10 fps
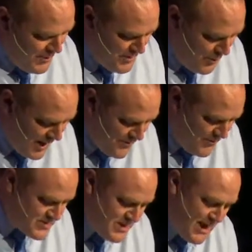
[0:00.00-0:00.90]
with the wife
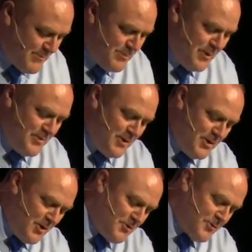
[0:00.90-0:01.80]
of his neighbor, both the
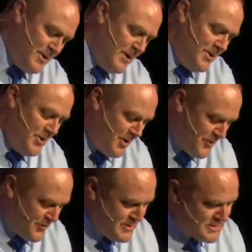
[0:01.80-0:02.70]
adulterer and the
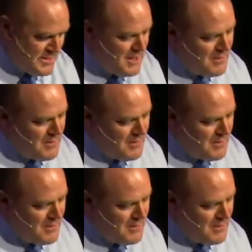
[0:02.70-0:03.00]
adulteress